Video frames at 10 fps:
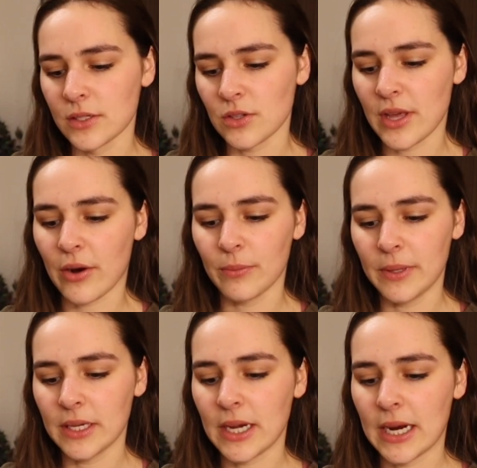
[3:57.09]
So that would
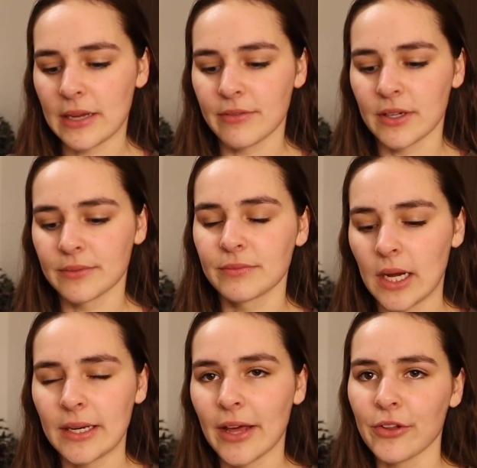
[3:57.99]
be kind of
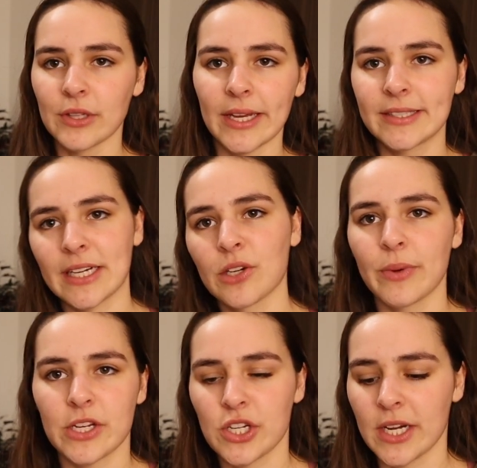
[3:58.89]
another like
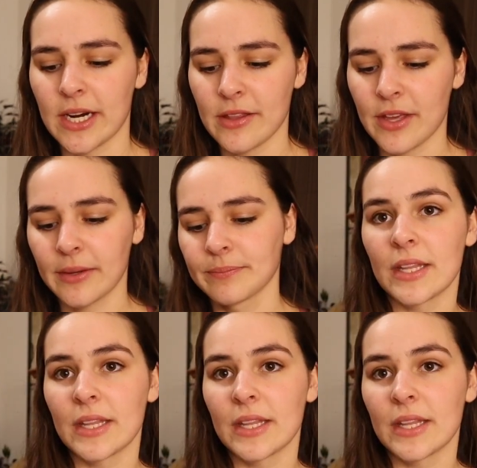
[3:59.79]
decoration kind of thing.